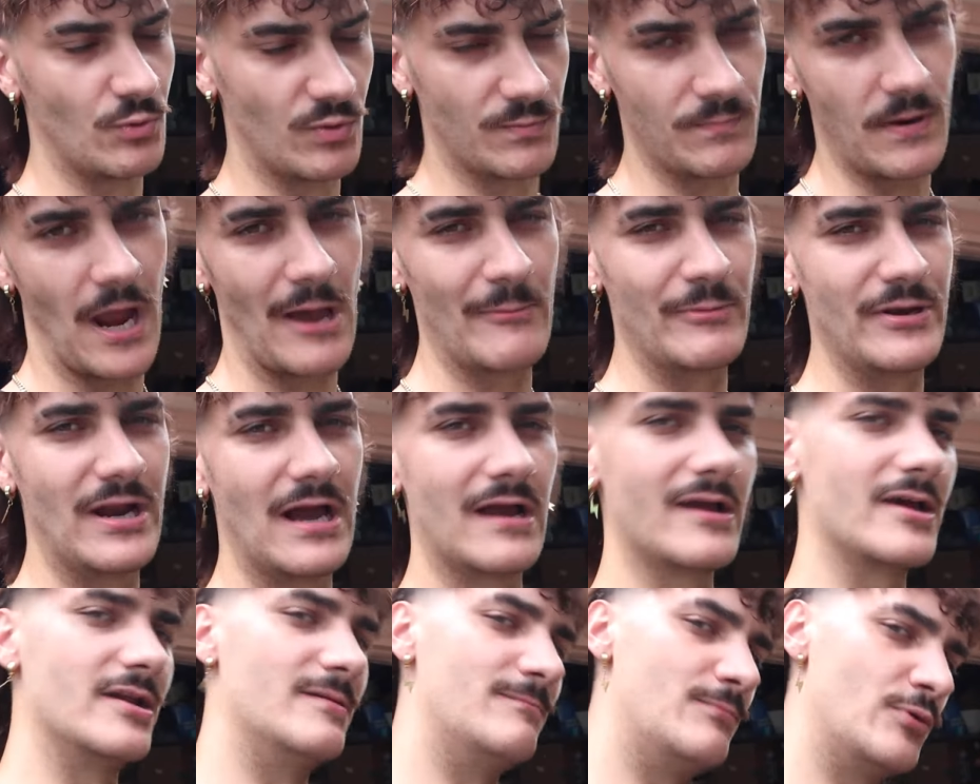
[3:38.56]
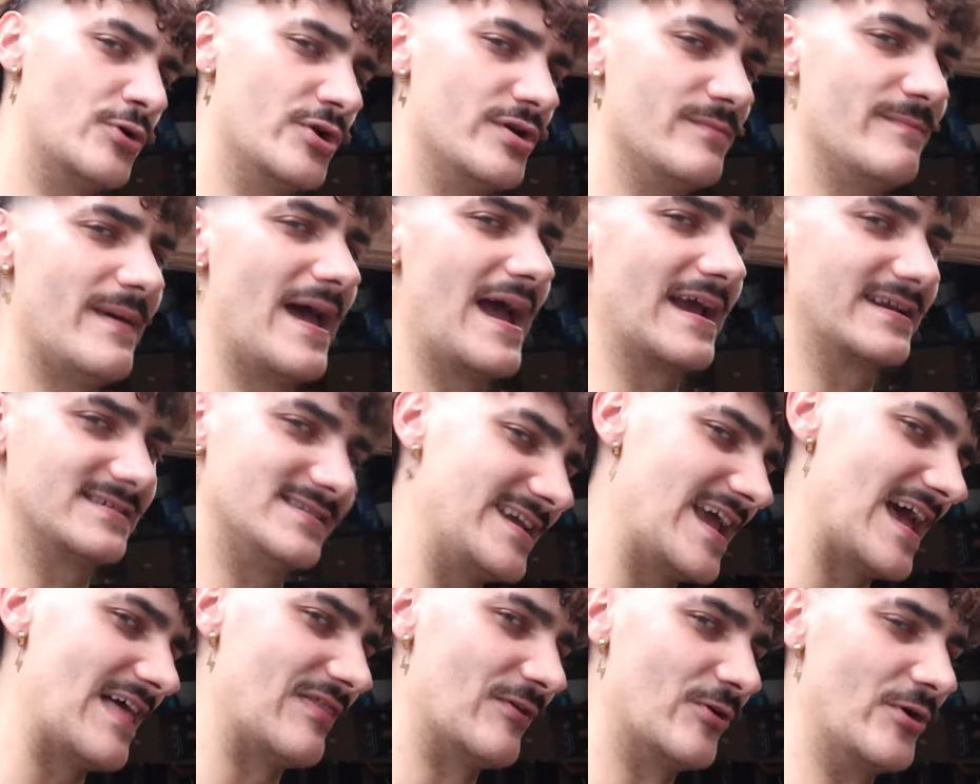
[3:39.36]
we're probably not going to put it back
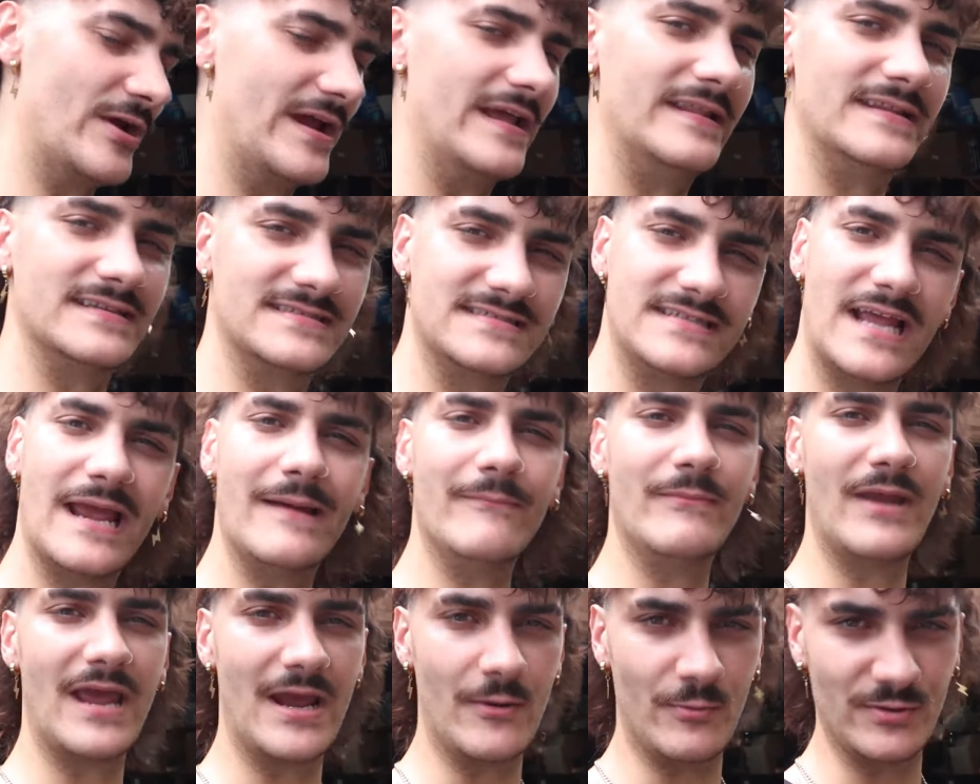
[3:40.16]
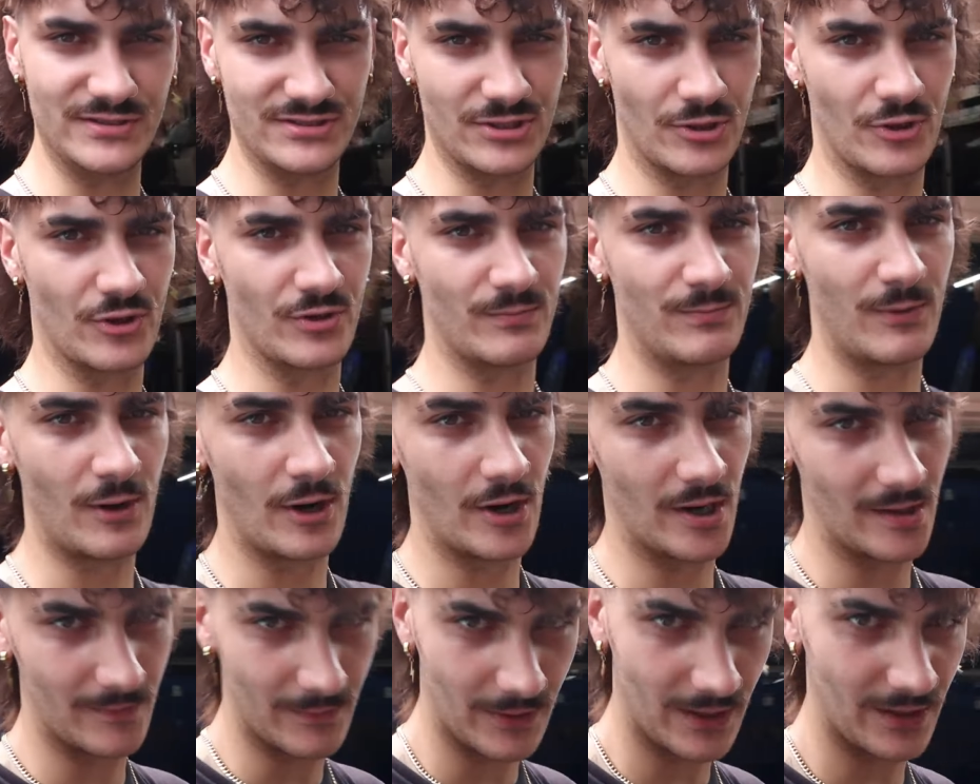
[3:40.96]
together in the same day we took it
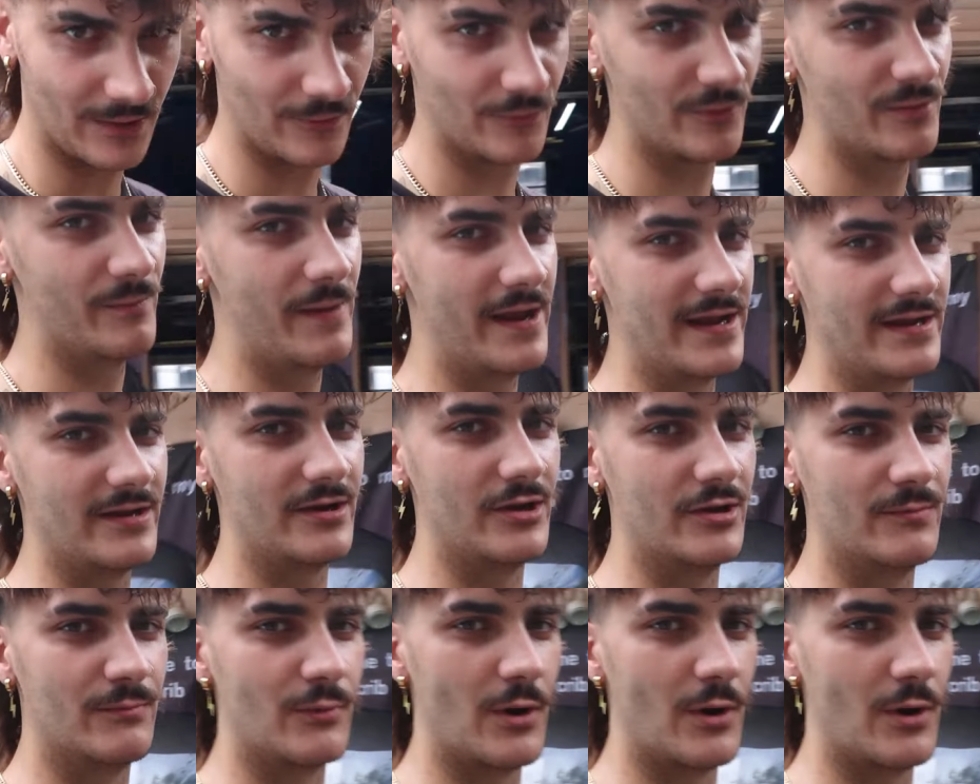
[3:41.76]
apart, but we're making good